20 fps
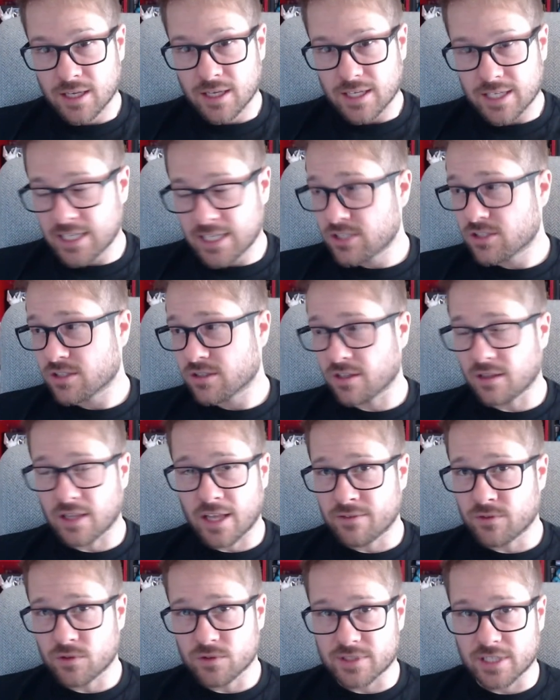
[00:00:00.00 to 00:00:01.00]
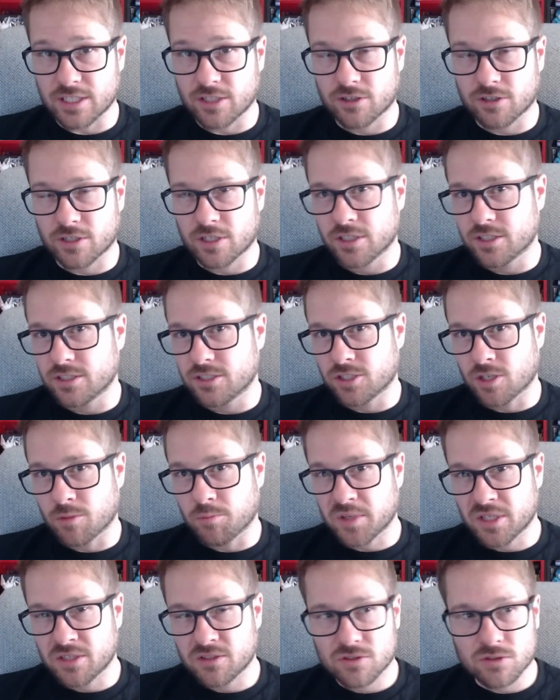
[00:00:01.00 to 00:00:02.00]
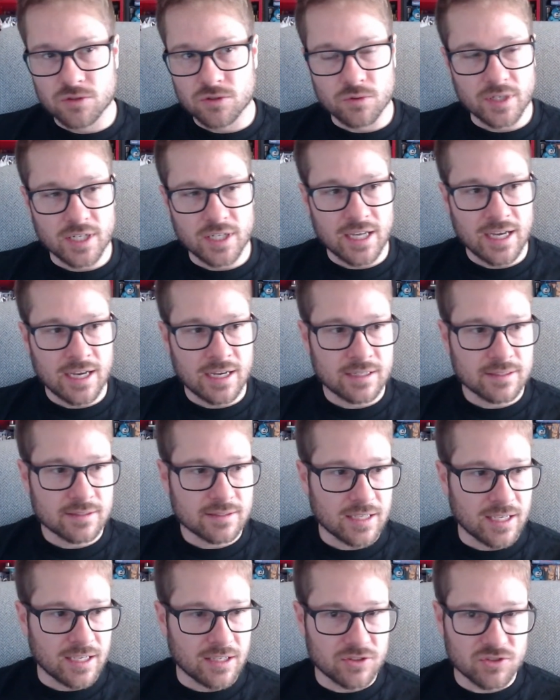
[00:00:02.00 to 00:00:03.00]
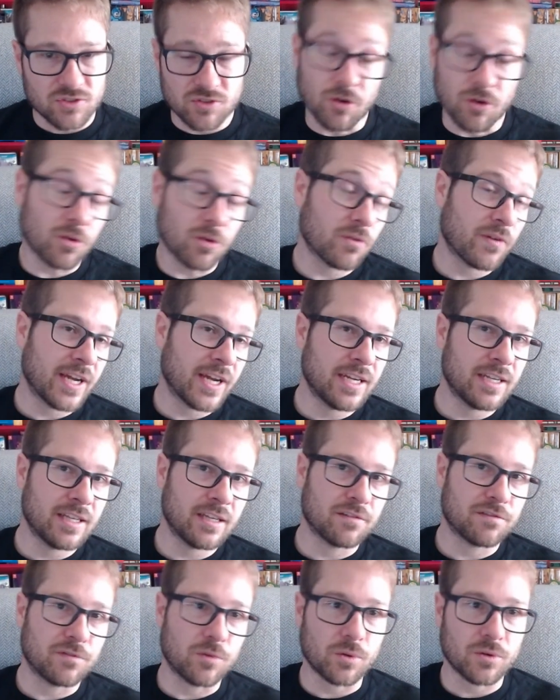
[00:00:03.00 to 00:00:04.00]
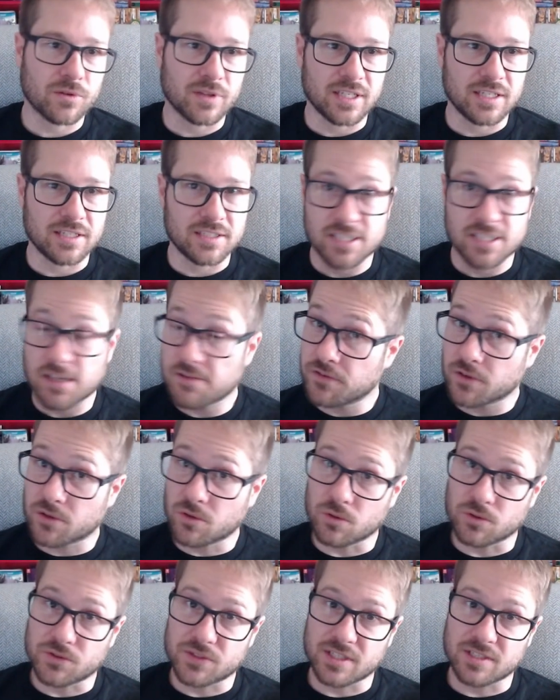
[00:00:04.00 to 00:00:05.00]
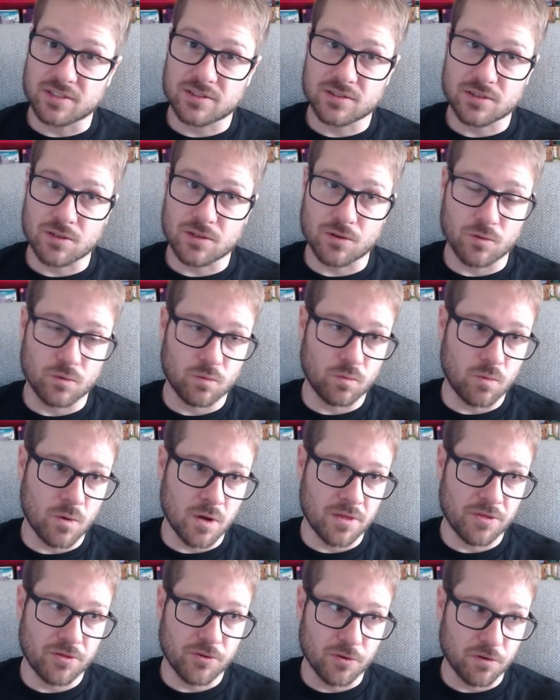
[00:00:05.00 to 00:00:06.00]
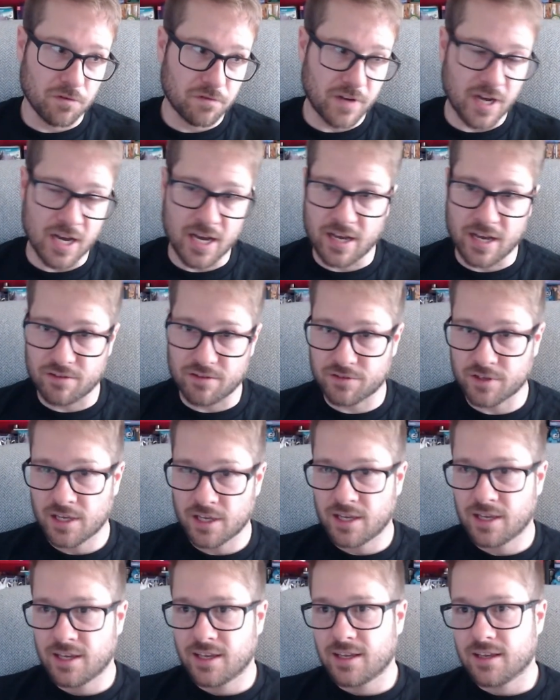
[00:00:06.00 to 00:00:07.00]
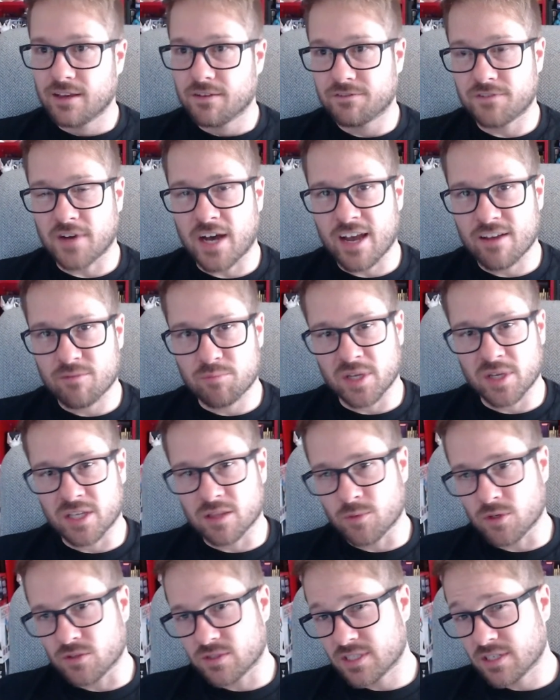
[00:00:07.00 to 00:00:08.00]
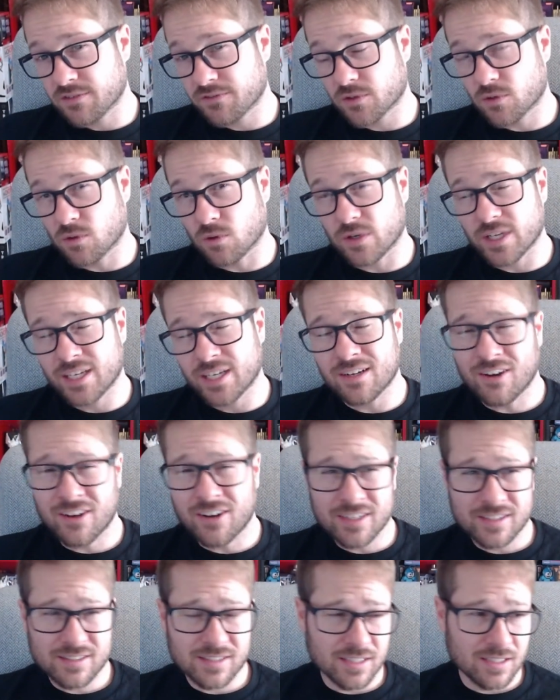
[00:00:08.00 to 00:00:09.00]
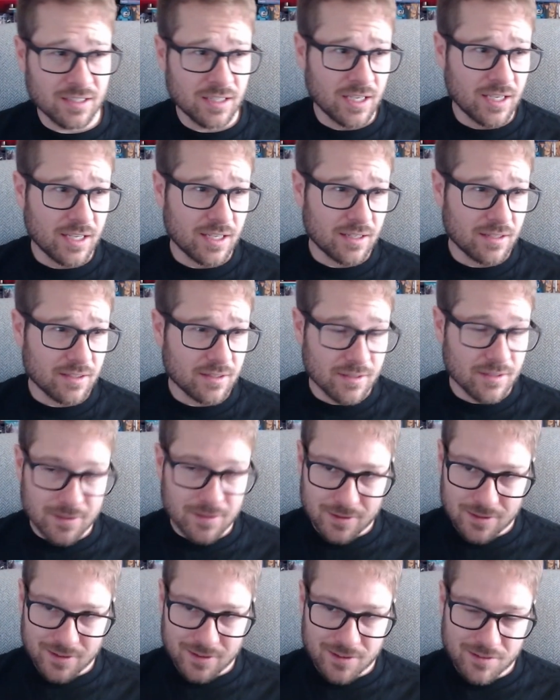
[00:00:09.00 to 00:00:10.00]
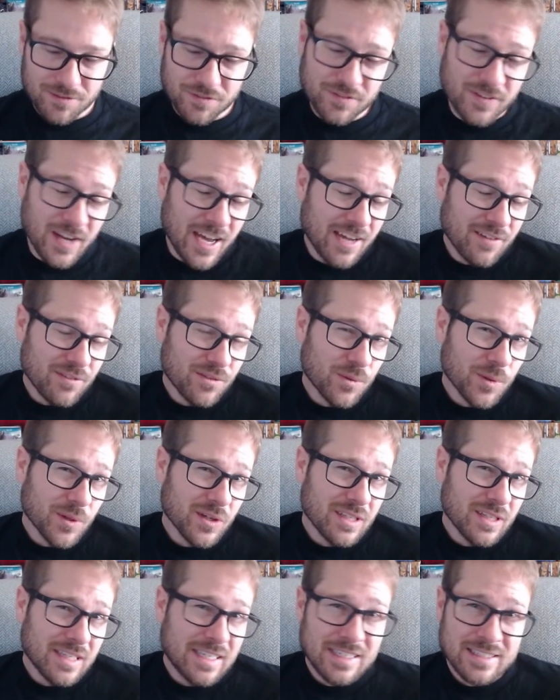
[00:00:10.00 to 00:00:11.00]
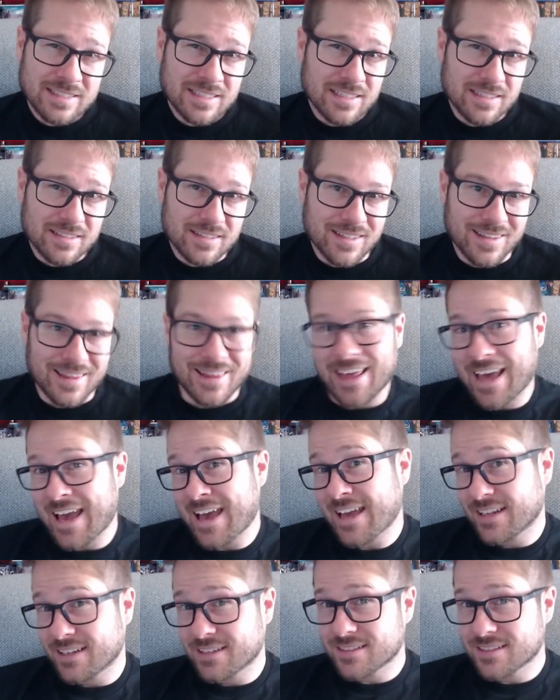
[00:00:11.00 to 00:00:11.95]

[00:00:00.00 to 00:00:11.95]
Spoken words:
each of the levels that you're going to jump into, it has a star rating for the difficulty, so 1 through 5, 5 being the most difficult, and honestly, 5 really isn't that